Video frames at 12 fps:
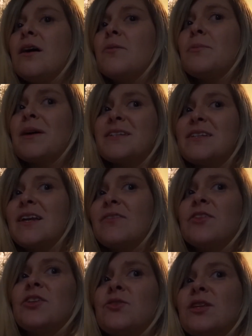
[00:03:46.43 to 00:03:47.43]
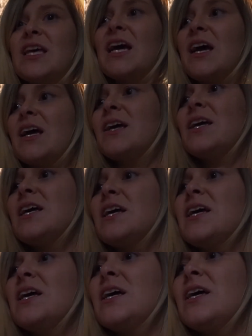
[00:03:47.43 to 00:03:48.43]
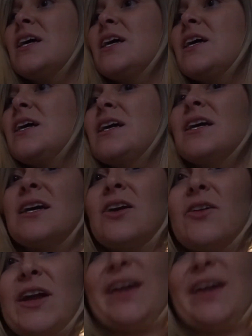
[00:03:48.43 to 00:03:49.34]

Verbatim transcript: Mine's not even doing that. Okay,